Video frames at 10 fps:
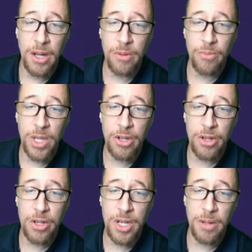We
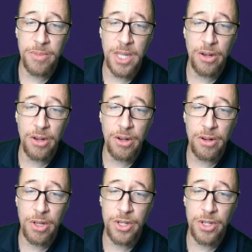could come here
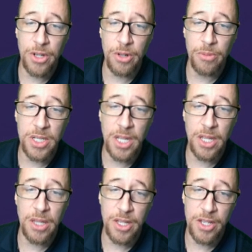also because
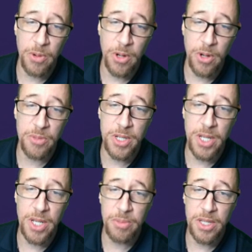this pawn is
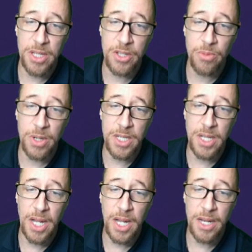protected, but this one is
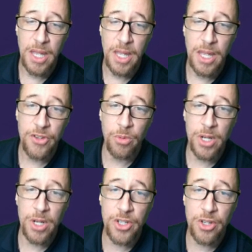not. So we're
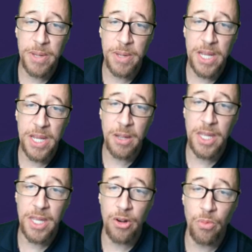going to start by coming
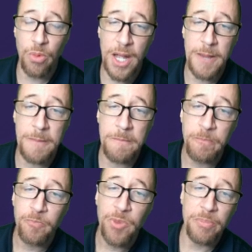here. Why?
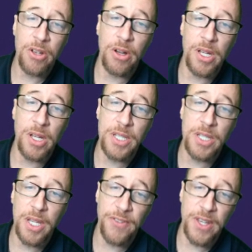Because
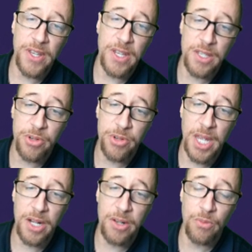if he doesn't
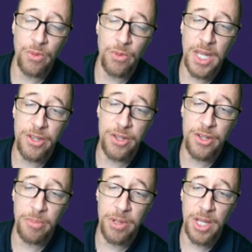protect, we get to
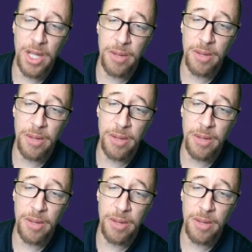double up.